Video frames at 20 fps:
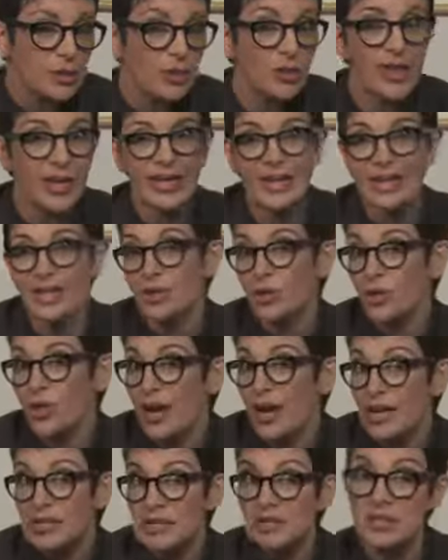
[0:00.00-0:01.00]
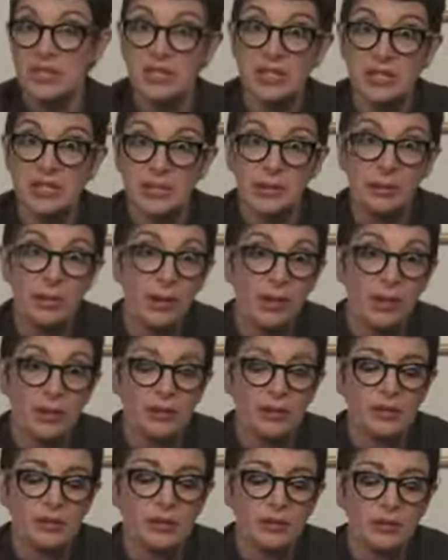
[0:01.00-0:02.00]
so they can eat grass, seeds, and
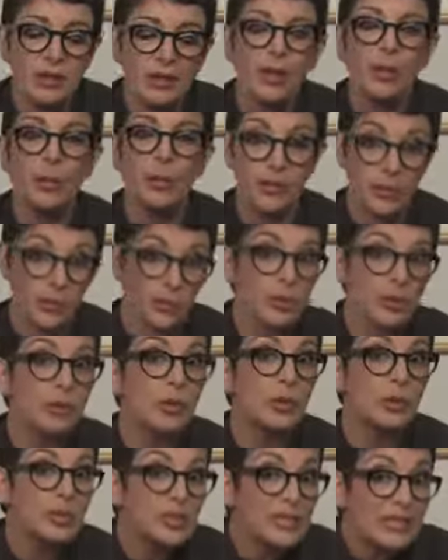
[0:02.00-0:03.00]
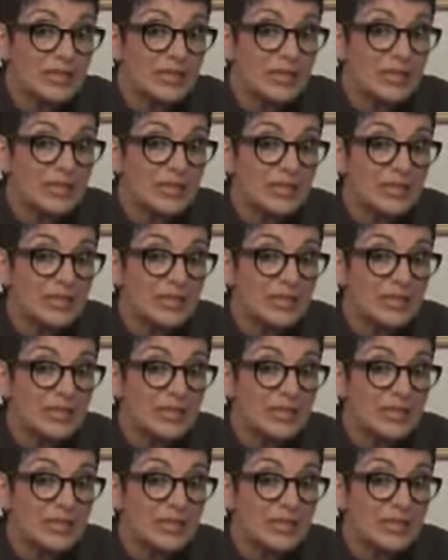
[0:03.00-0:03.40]
bugs, what they're supposed to eat.